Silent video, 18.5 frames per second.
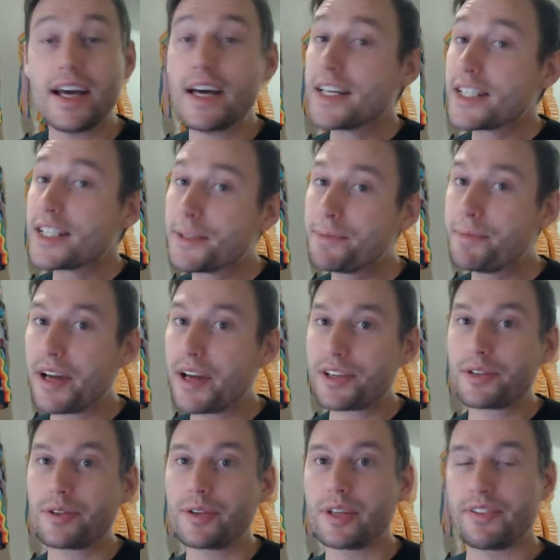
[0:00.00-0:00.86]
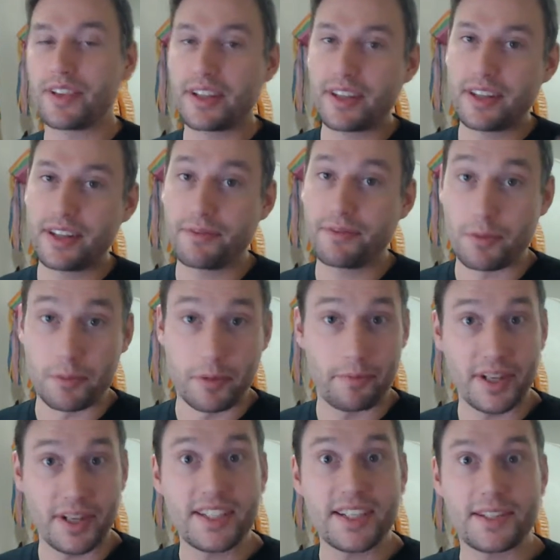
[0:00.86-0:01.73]
Especially if it, from a
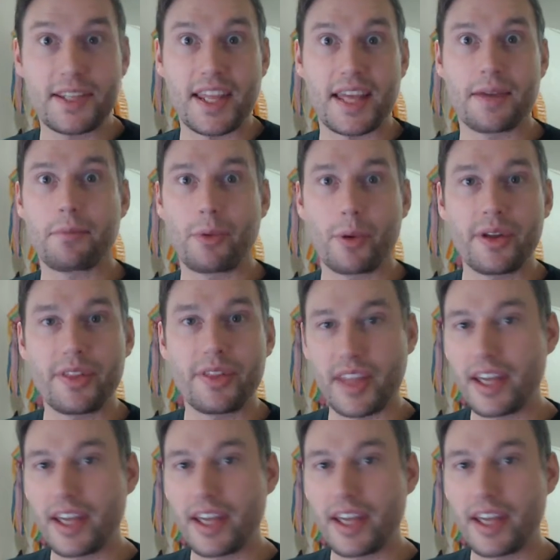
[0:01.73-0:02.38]
business standpoint,